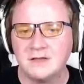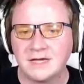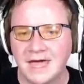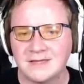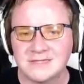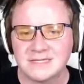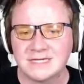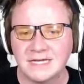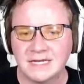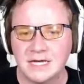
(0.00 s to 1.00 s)
the Kansas
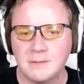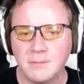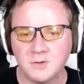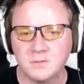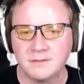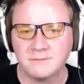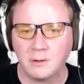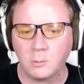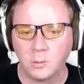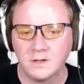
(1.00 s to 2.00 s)
getting hit multiple times by
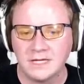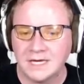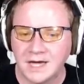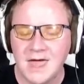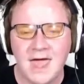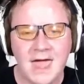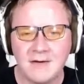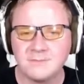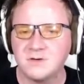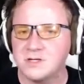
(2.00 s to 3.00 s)
Whirligig,
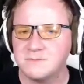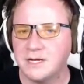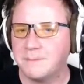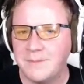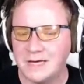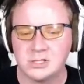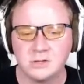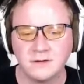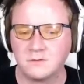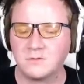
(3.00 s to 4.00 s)
absolutely just being a
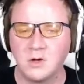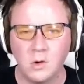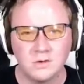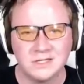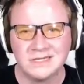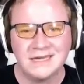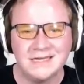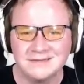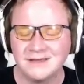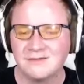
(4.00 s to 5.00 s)
pester. That's what the Oland
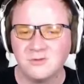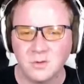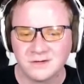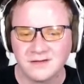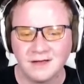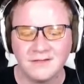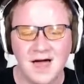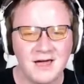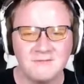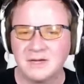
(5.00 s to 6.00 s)
is, is you want to stay
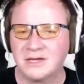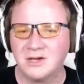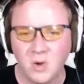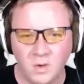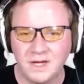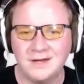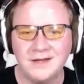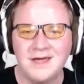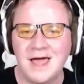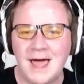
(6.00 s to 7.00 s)
alive, be annoying,
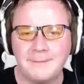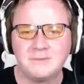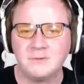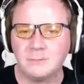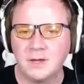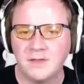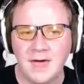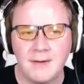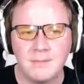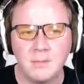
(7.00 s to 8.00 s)
absolutely play that
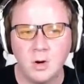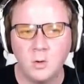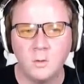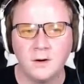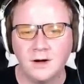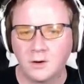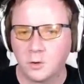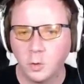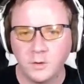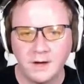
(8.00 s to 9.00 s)
MMO uh,
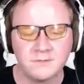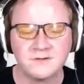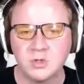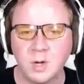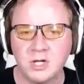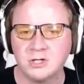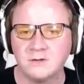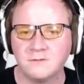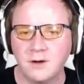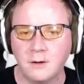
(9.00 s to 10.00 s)
cooldown situation
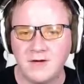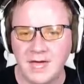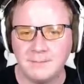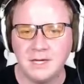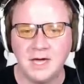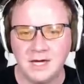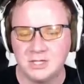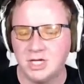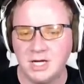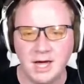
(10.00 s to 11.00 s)
of, of AP,
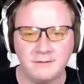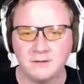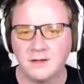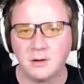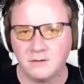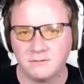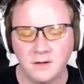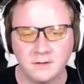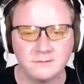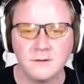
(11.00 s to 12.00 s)
HE, everything, and
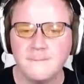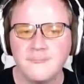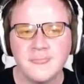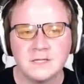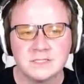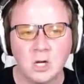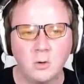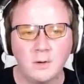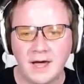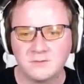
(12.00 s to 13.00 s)
floods.
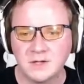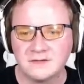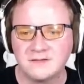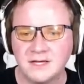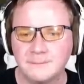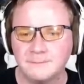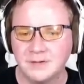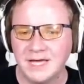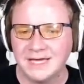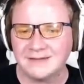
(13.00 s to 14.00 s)
So as we can see,
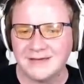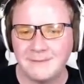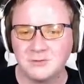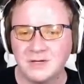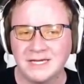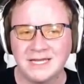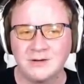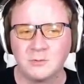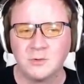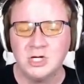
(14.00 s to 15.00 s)
Blake is absolutely getting